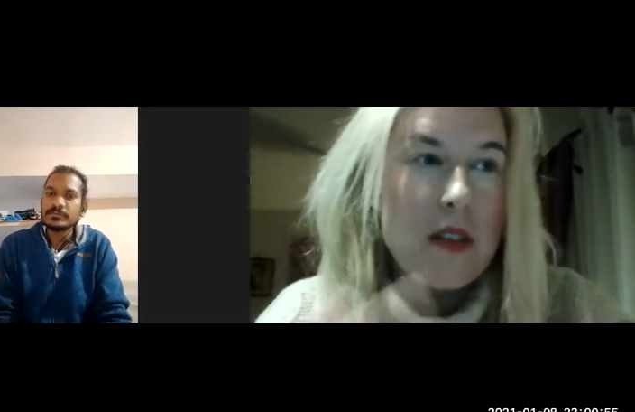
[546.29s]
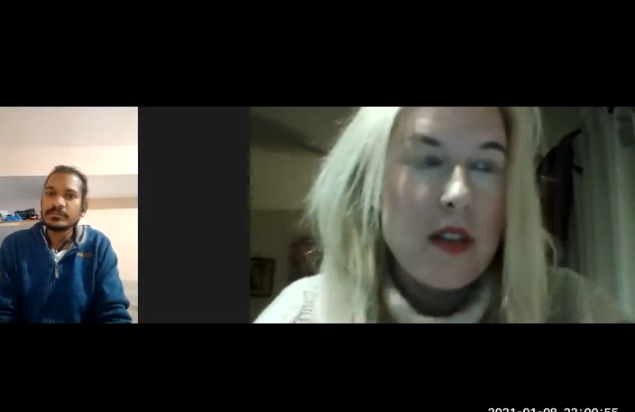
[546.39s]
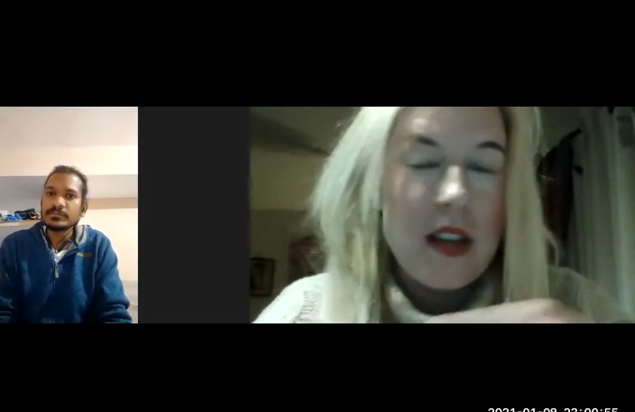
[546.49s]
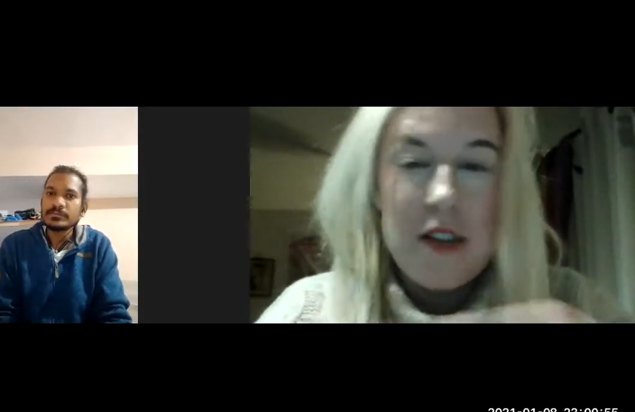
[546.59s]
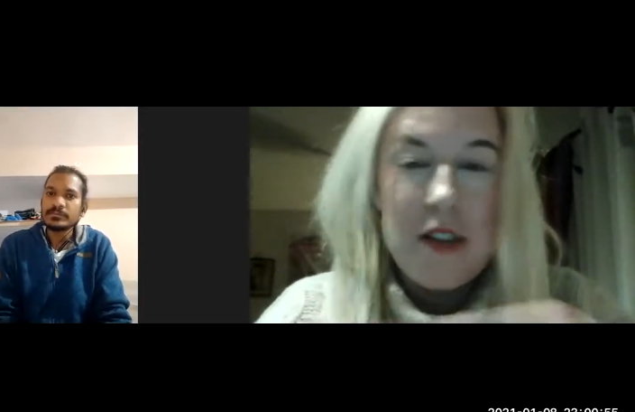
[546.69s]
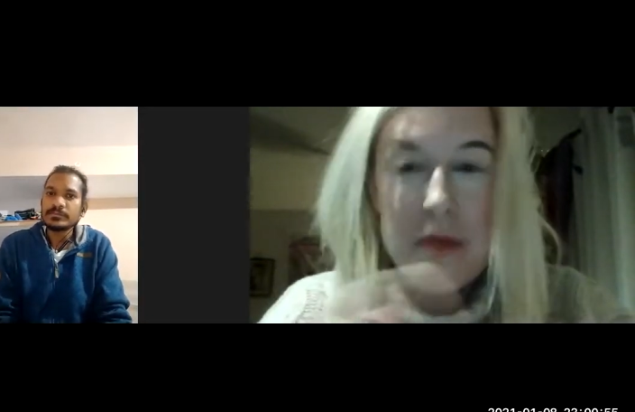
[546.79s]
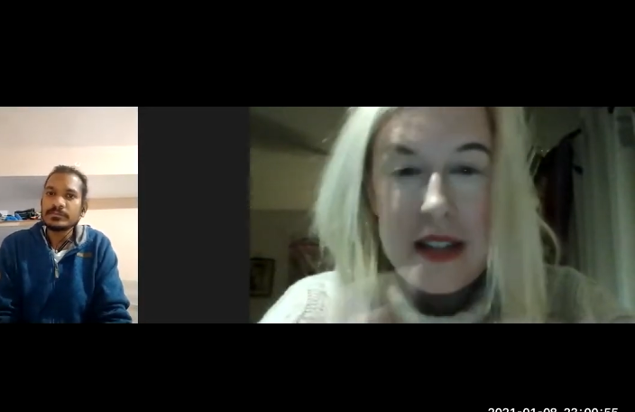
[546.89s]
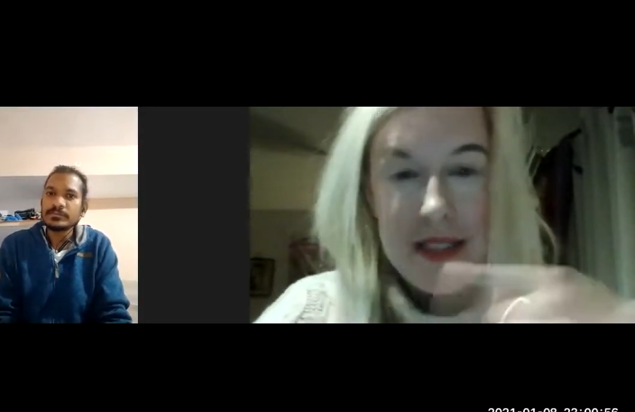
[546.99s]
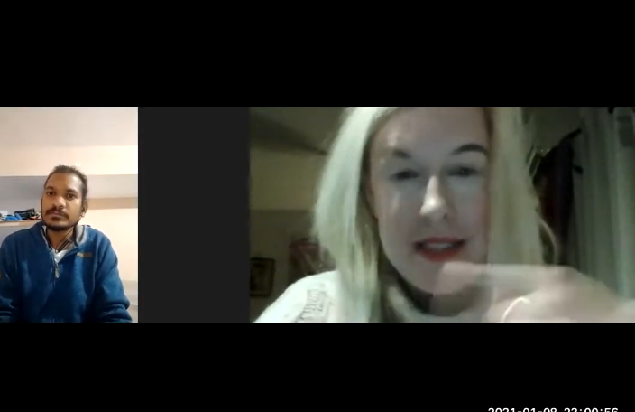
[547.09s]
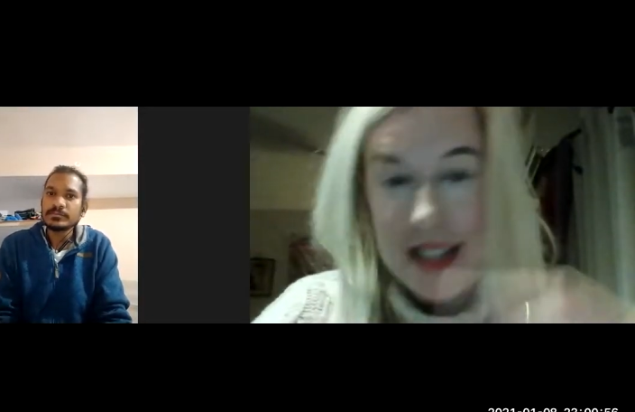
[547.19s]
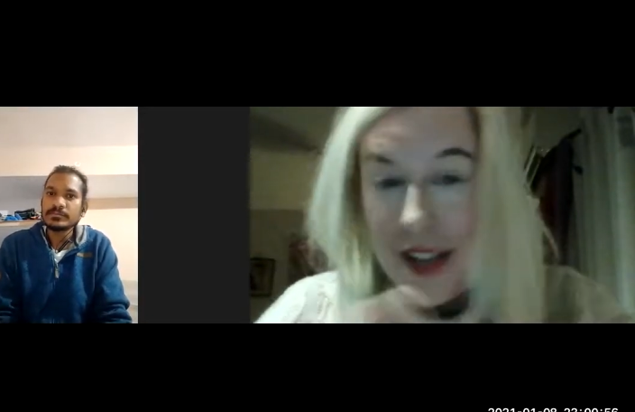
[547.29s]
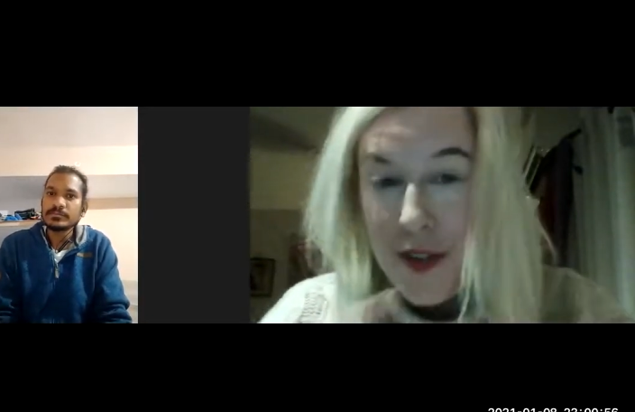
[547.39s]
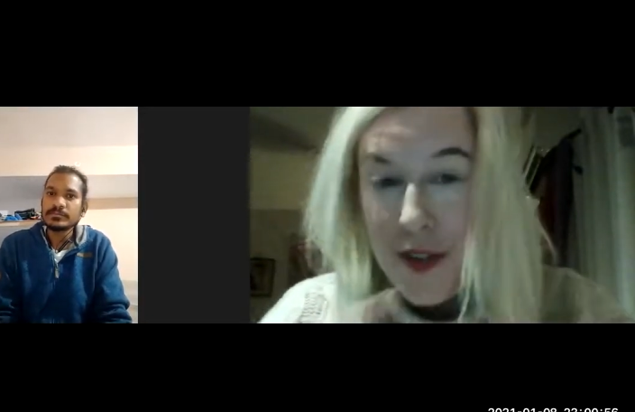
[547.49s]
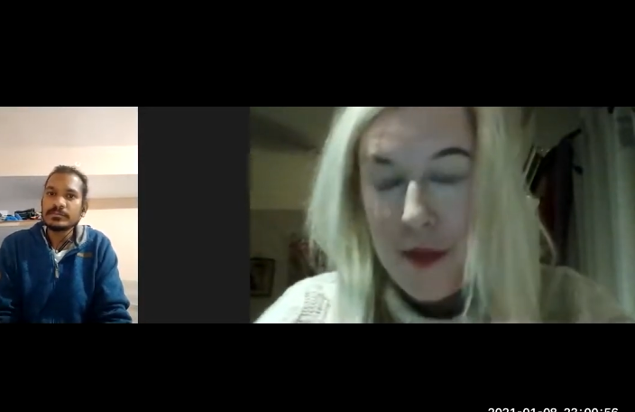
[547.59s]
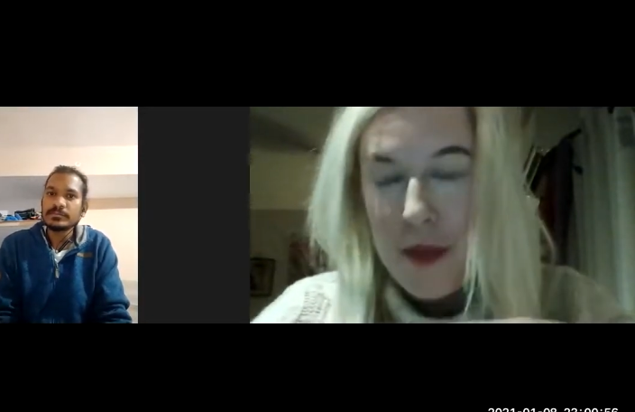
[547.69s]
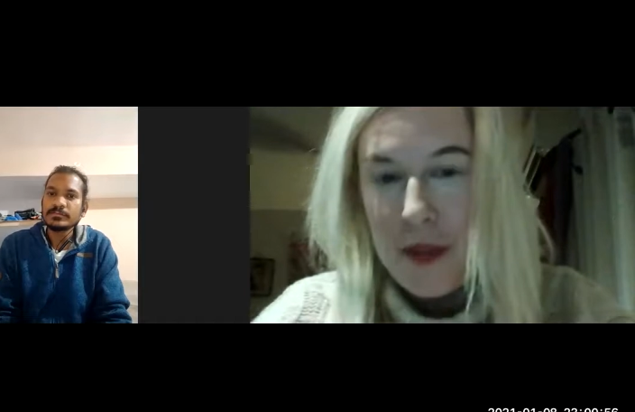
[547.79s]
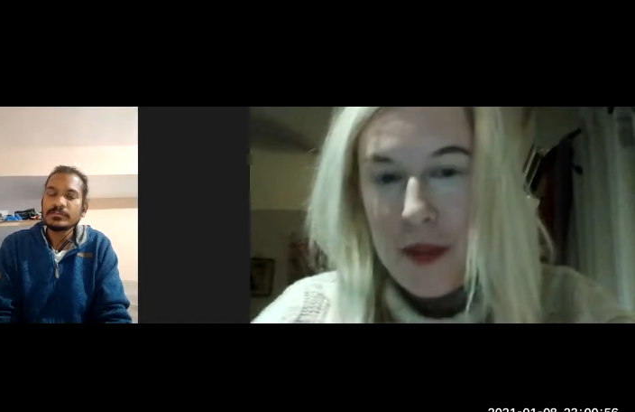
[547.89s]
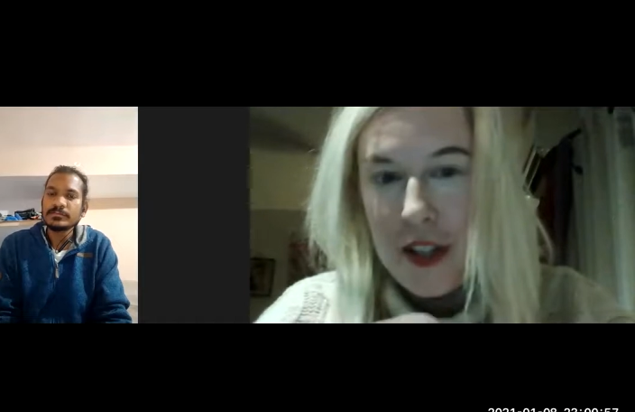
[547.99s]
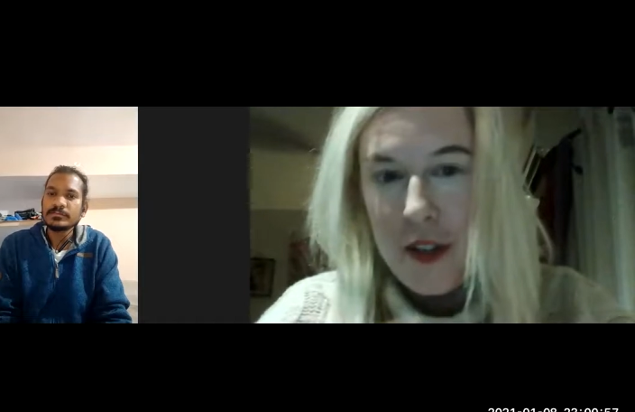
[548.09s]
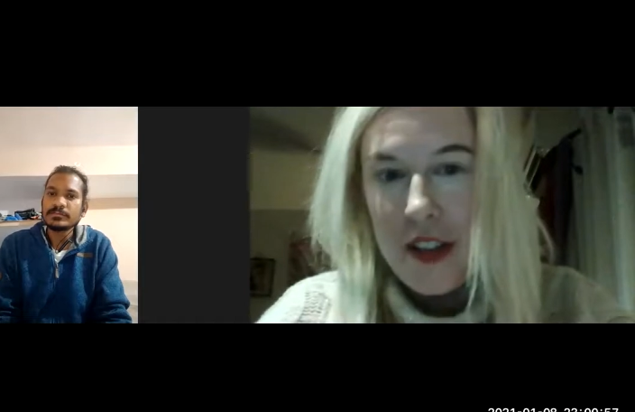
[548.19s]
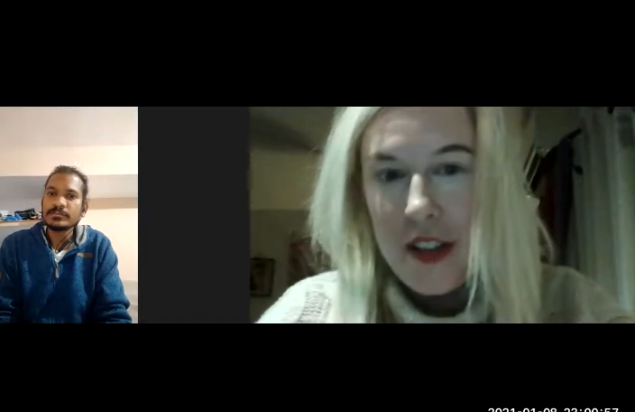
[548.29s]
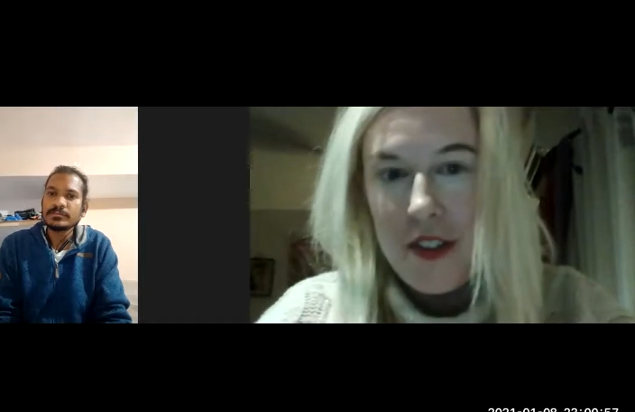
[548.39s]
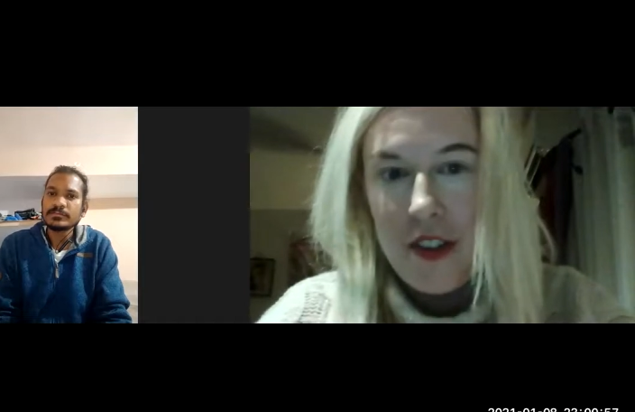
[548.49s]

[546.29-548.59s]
Speaker 1: the kind of mental cycle that people are going